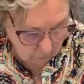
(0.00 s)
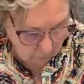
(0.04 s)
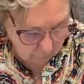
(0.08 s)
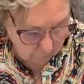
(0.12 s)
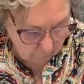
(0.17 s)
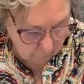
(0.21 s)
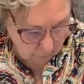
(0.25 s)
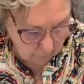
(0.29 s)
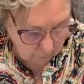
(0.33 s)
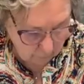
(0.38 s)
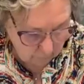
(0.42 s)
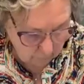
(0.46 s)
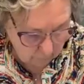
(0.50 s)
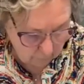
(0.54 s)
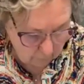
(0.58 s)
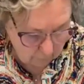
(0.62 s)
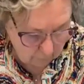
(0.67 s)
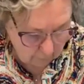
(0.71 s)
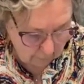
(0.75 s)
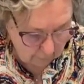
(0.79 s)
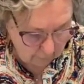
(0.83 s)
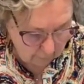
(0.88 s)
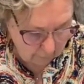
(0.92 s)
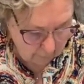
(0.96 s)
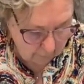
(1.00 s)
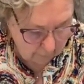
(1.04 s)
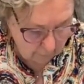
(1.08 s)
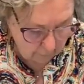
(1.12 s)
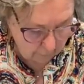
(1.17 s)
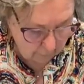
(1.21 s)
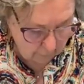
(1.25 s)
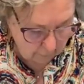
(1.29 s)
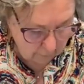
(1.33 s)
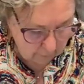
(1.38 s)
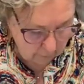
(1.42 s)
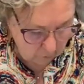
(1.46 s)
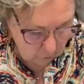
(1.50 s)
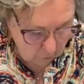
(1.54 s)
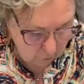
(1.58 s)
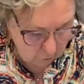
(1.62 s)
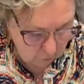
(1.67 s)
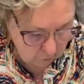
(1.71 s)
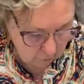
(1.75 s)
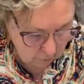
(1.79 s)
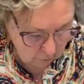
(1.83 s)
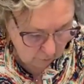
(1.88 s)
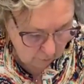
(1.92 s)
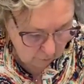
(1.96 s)
from the
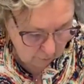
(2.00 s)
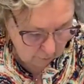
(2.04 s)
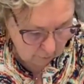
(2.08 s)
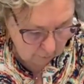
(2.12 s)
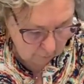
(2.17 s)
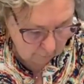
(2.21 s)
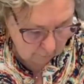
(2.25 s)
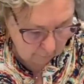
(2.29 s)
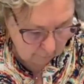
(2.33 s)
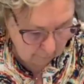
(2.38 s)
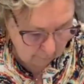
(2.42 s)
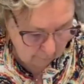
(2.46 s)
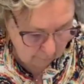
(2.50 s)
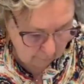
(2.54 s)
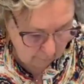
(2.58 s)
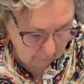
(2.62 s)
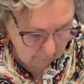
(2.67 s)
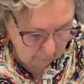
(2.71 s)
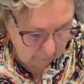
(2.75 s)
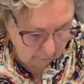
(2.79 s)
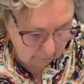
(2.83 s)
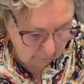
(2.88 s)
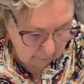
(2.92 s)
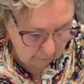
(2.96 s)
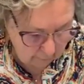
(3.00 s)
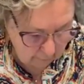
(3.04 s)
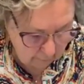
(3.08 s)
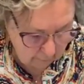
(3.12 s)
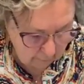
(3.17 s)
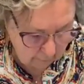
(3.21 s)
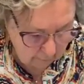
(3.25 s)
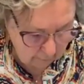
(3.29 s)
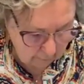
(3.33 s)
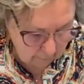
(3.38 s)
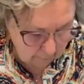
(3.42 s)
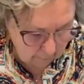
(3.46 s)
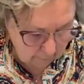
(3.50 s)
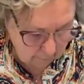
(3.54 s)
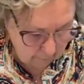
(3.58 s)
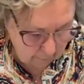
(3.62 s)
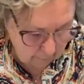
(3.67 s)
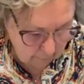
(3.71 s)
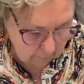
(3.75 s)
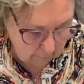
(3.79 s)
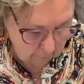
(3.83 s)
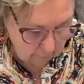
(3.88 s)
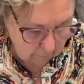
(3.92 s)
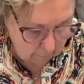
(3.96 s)
examination that he did
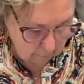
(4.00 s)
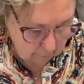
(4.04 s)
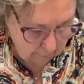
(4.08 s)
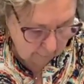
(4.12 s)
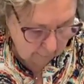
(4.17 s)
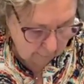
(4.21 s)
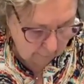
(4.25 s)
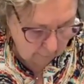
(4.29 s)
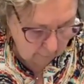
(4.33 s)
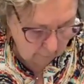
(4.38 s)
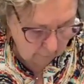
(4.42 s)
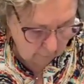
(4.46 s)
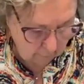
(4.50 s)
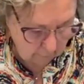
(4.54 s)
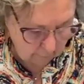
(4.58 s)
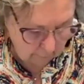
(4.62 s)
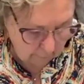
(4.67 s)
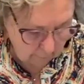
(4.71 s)
back in